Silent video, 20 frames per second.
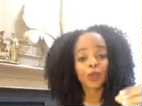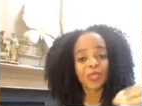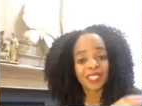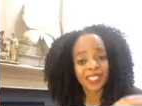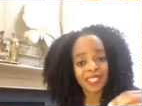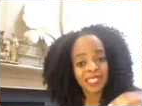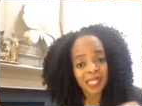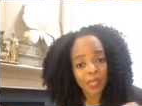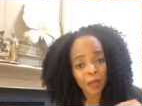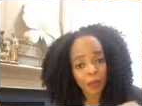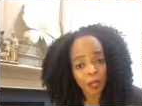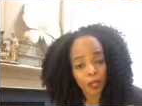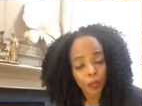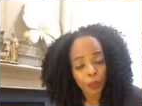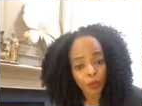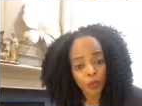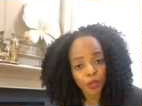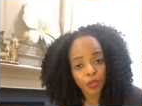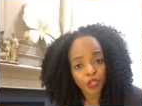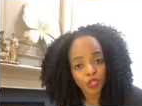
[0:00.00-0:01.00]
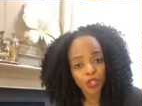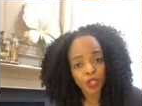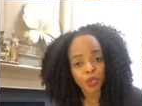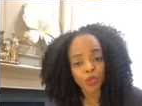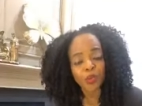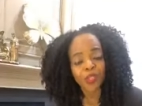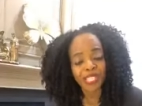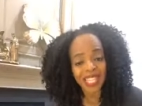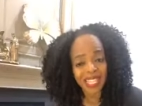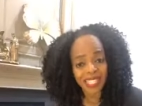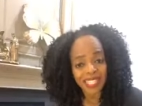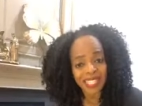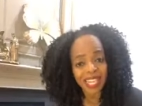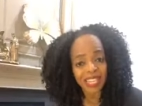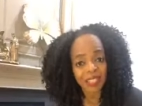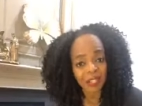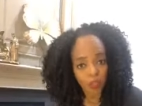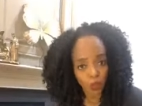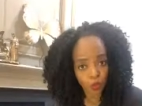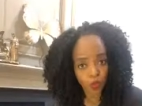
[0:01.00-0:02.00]
with similar pursuits as
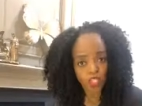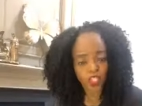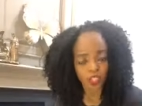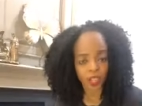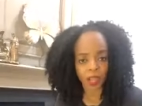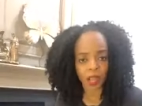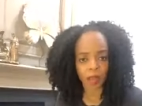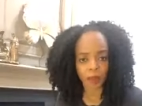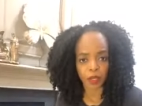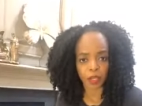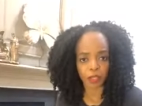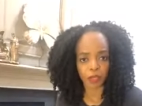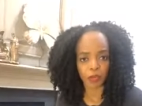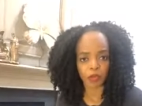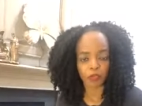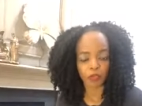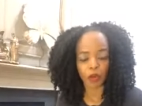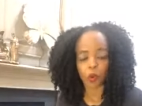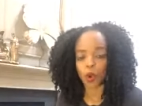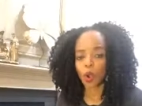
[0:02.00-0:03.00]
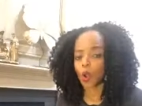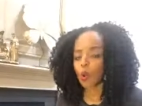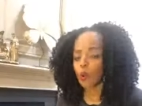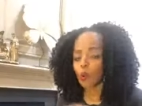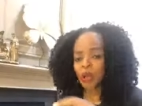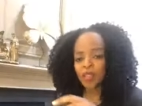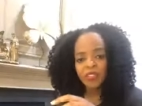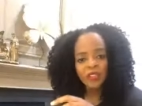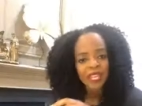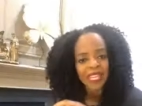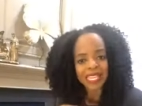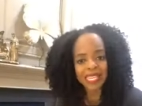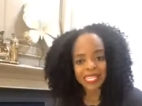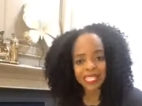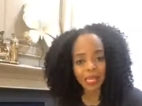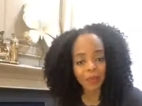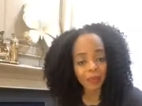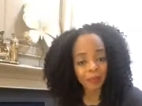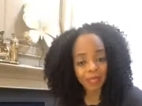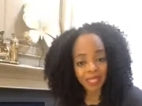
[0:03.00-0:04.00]
that to which they're coming to you for. Whether it is
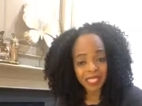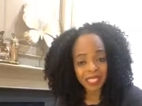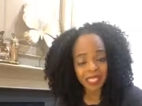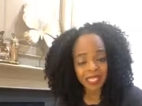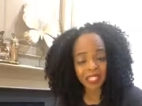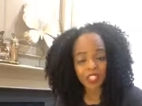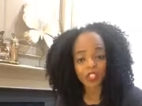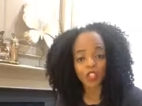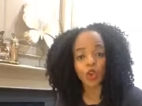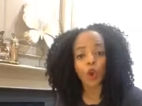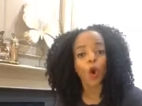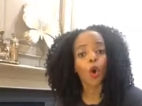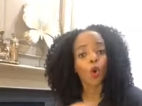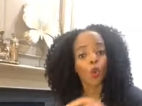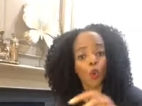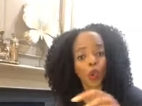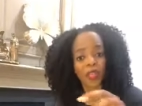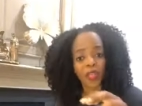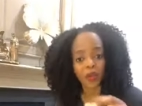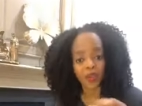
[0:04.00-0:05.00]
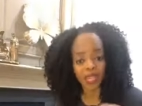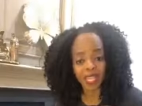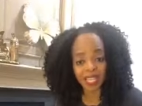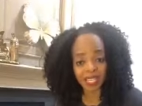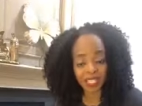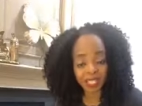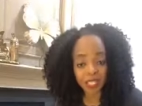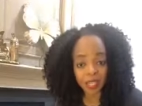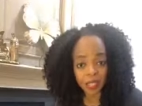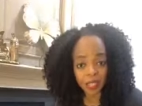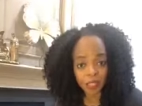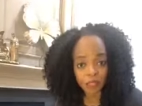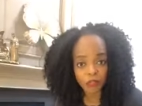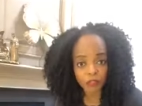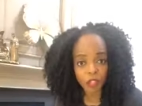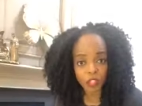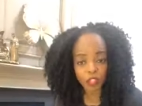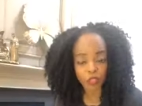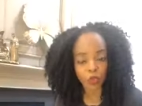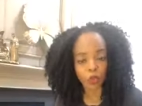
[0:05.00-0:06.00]
a business or whether it is an
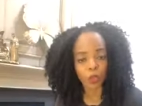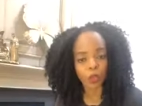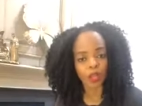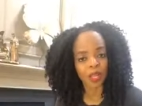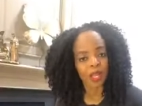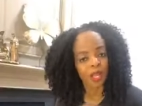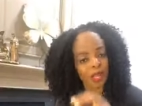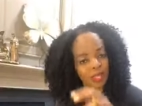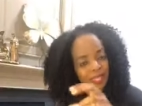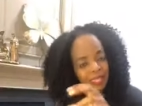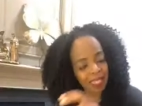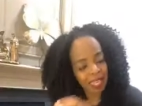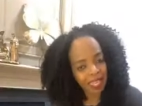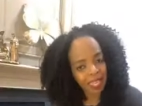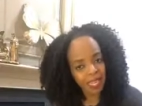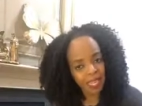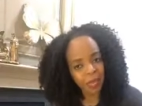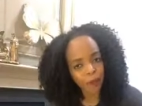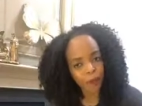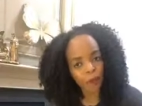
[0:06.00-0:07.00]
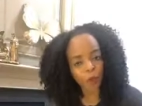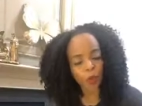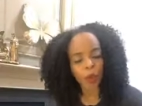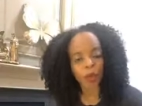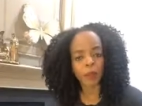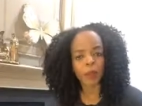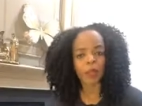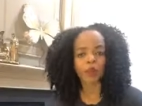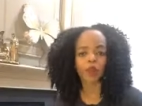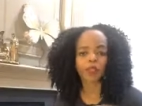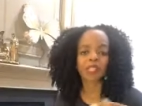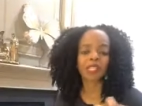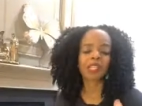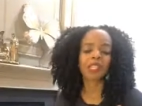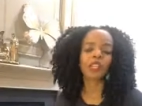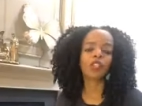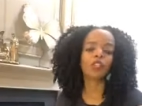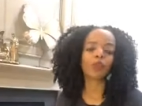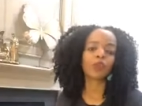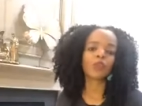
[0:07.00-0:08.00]
individual seeking employment or
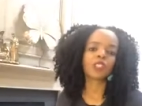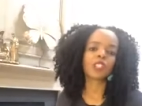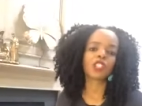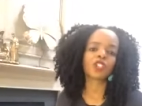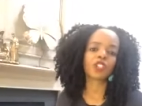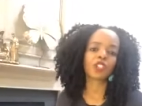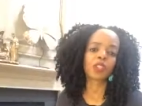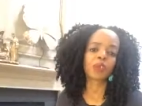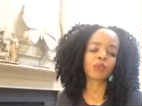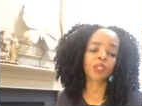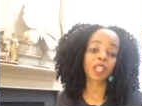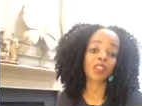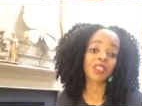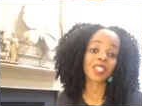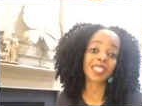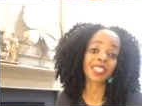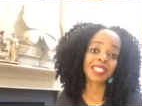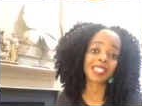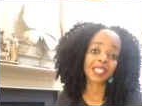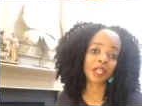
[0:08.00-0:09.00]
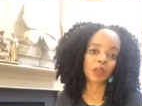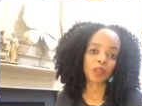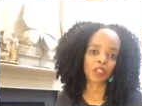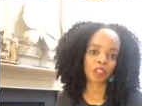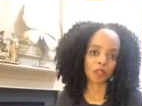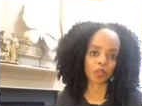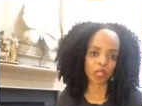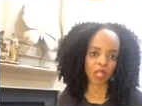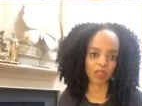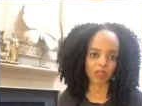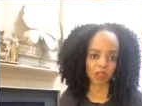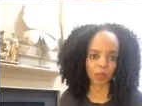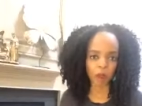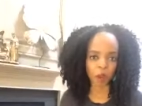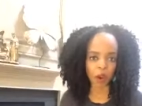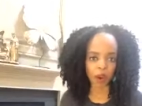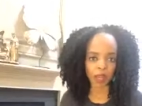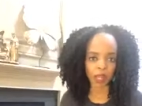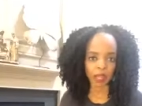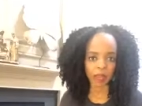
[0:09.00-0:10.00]
seeking to position themselves and distinguish themselves in the
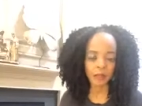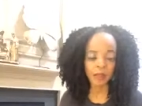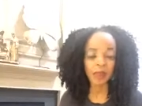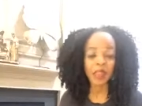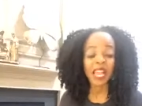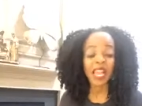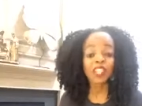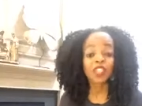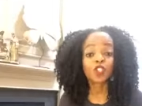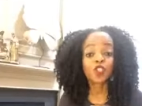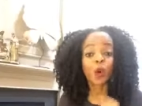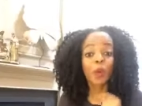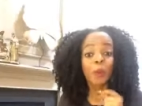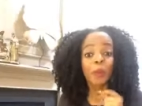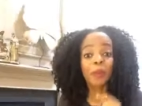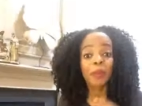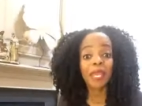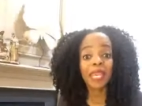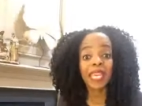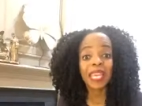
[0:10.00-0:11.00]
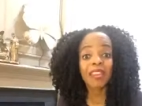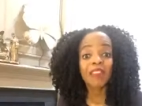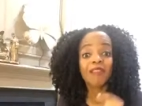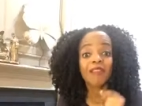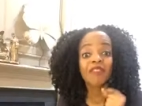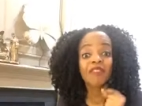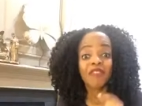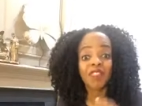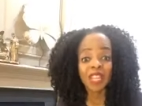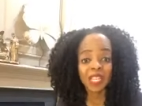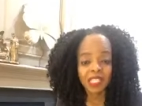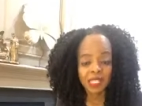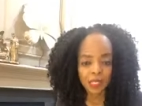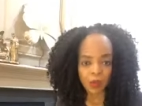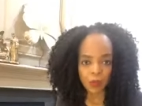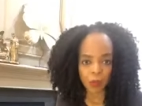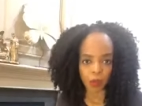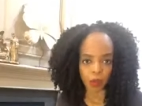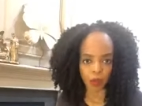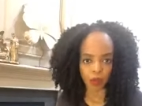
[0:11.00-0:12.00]
market. And so be
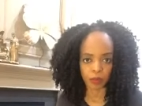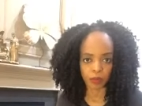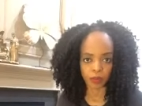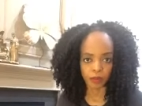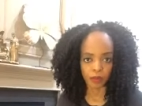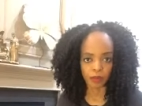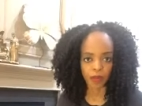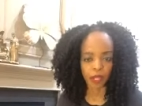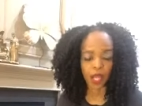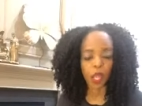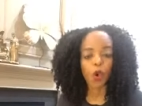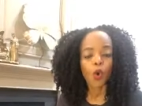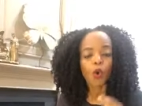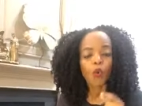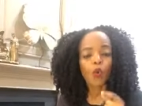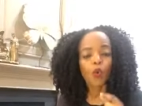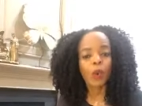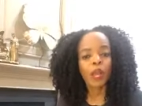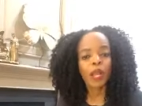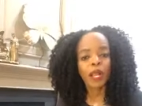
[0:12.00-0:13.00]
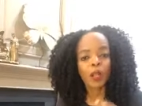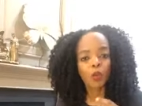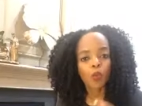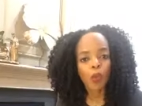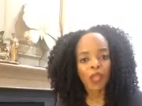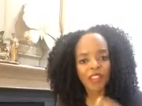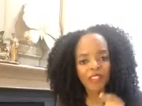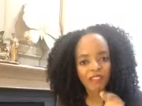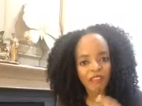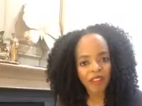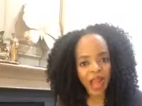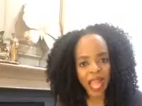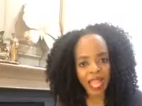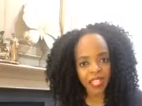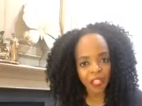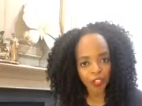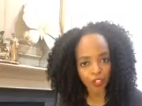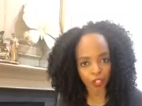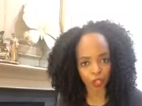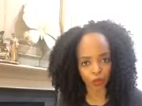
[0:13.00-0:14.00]
visible. Will we
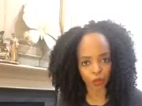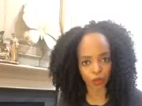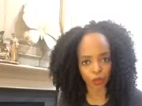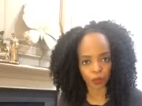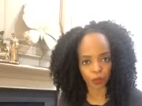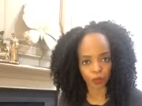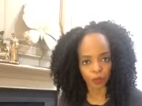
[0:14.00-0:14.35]
find you?